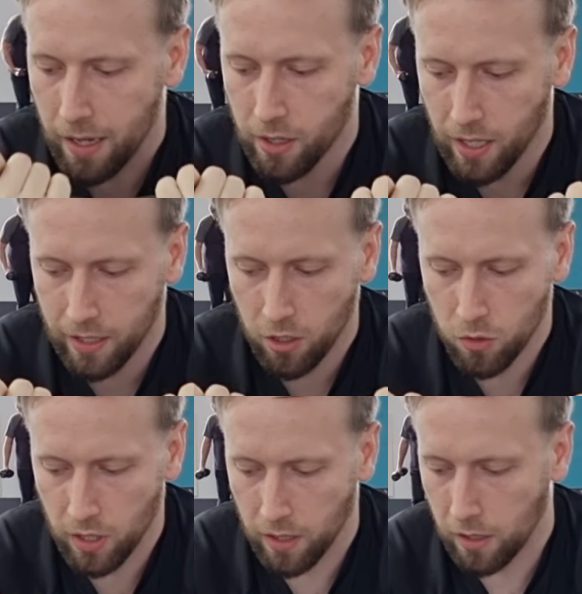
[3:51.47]
You can
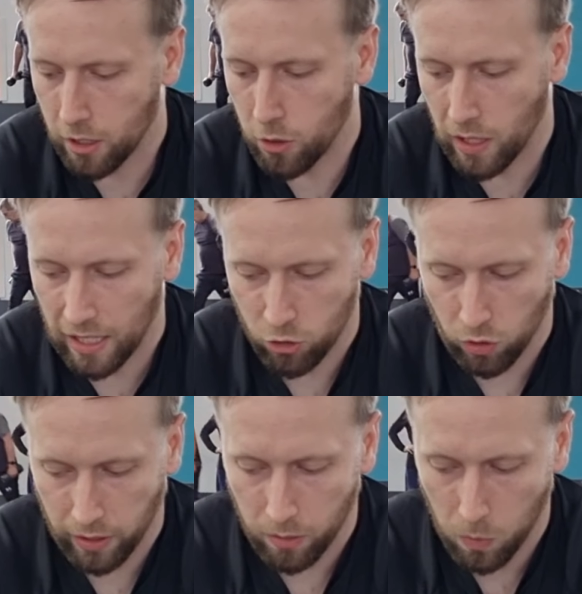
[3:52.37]
use it
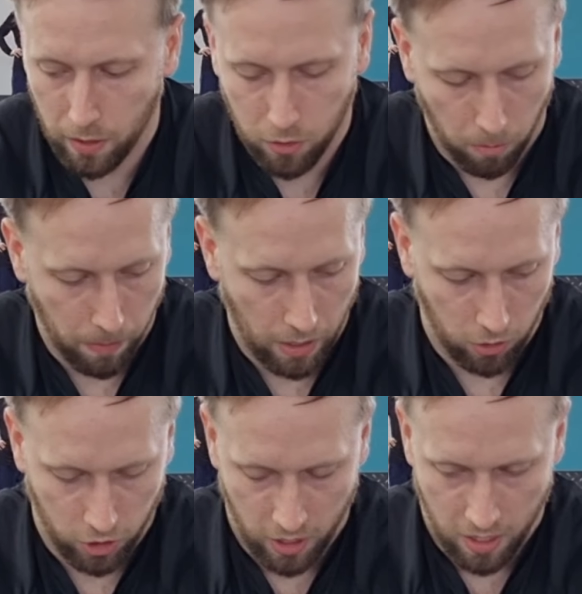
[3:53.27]
unilaterally with
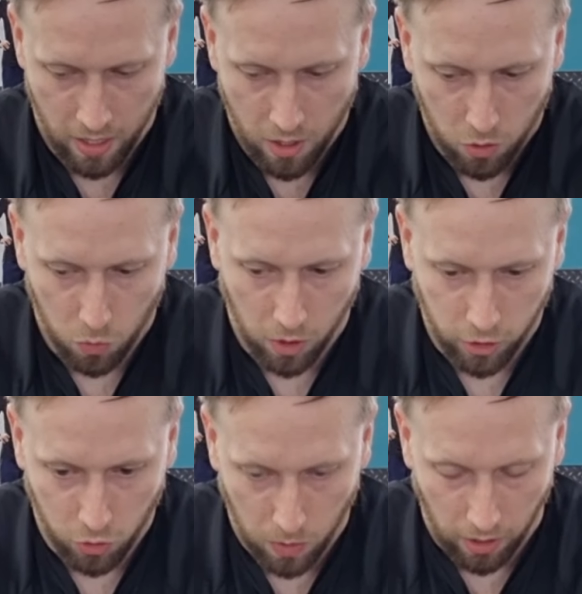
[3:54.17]
dumbbells, which
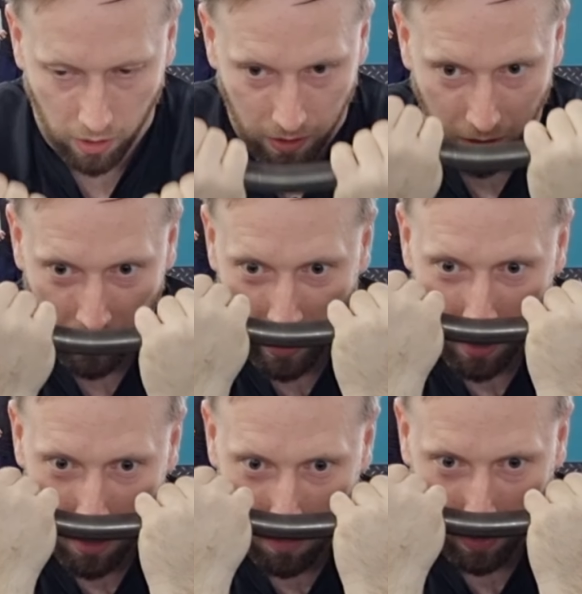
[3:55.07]
works as well.
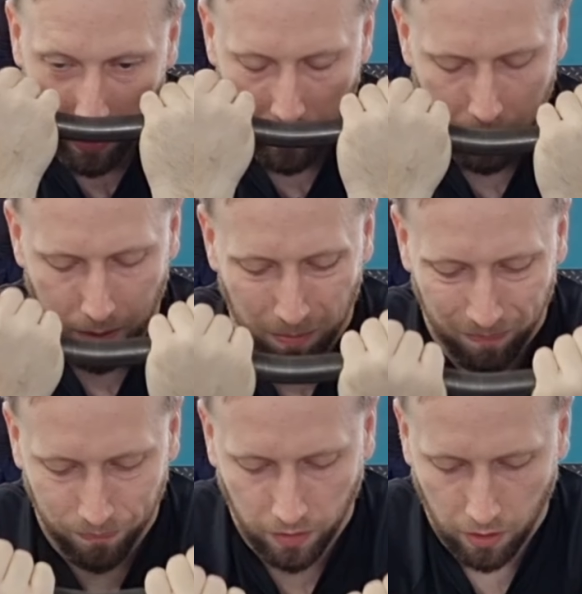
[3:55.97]
But as I
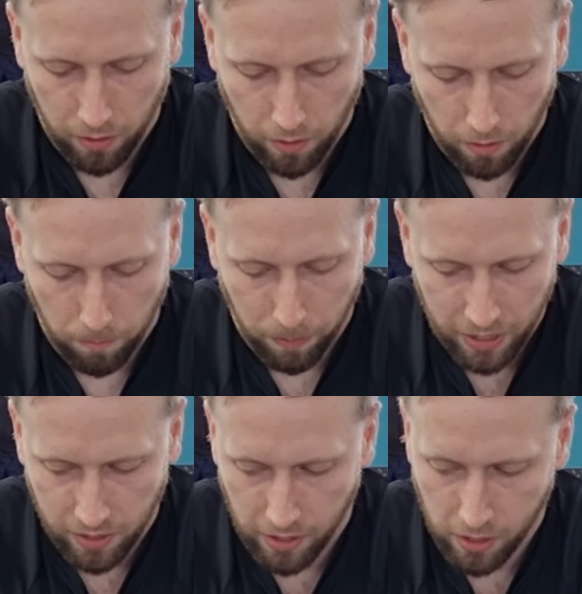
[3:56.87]
said, the
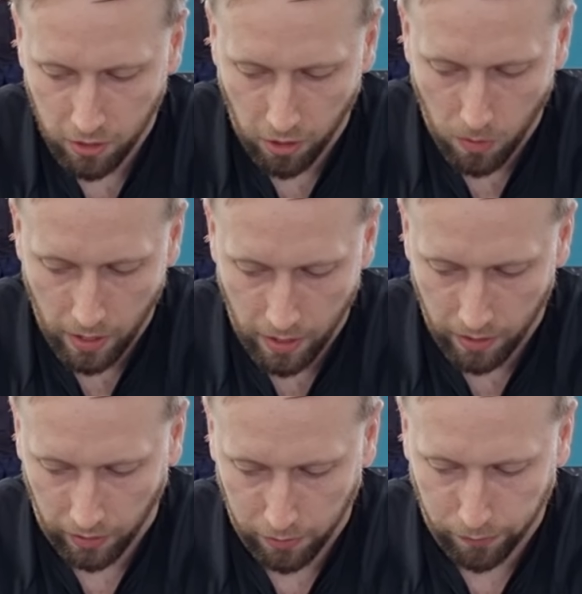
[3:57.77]
best thing you can do
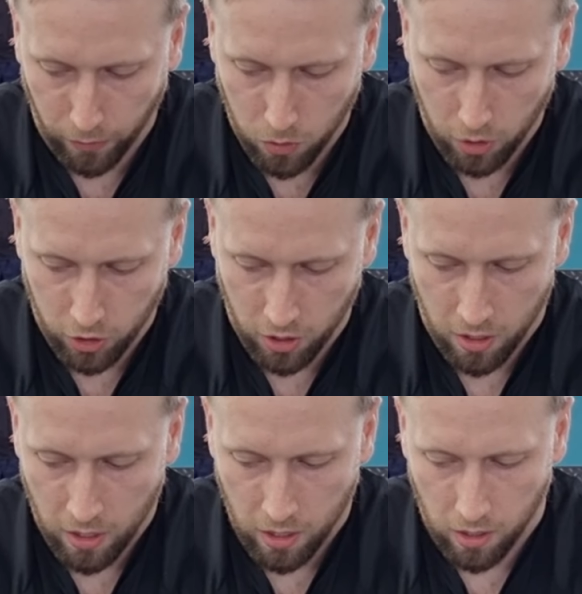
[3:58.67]
here is
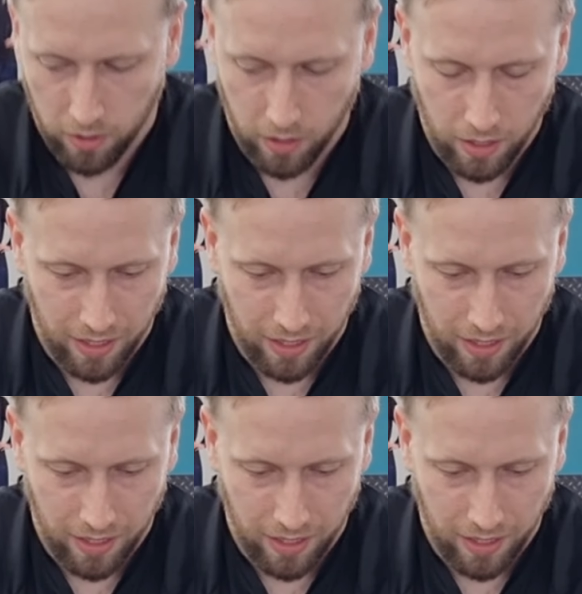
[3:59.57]
focus on